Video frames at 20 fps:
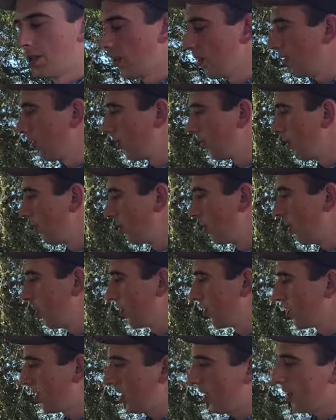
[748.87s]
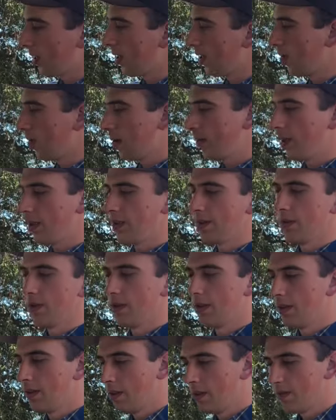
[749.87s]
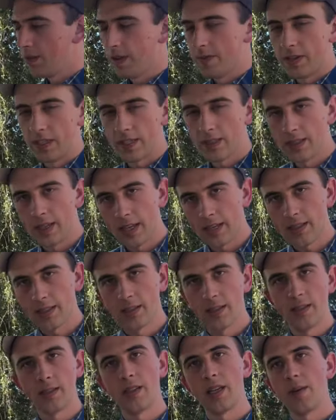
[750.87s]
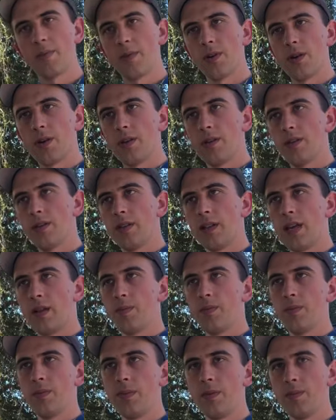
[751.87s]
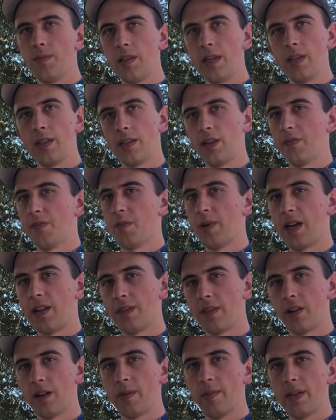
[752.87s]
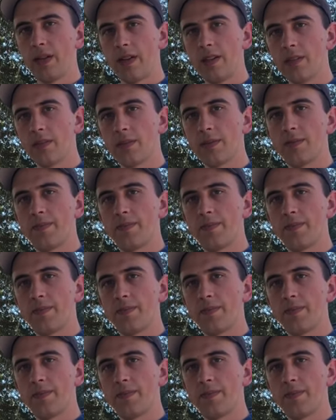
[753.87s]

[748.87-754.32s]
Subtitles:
Sure. Mm-hmm. Usually we'll stick, you know, maybe 50 sticks in the steamer and let them be in there for about 30 minutes.